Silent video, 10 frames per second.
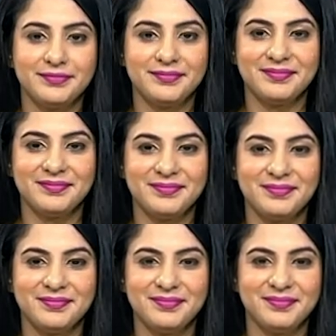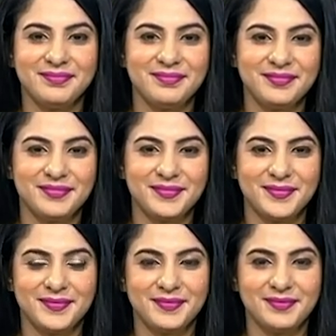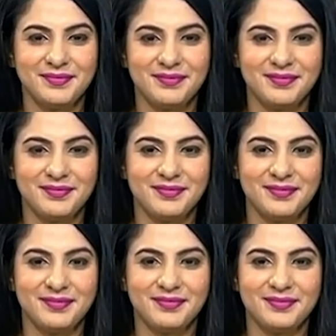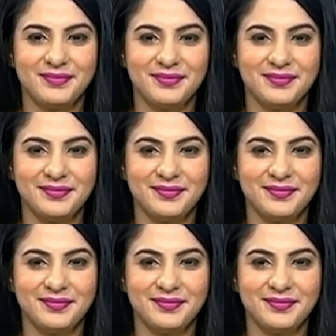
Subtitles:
The person shown says nothing.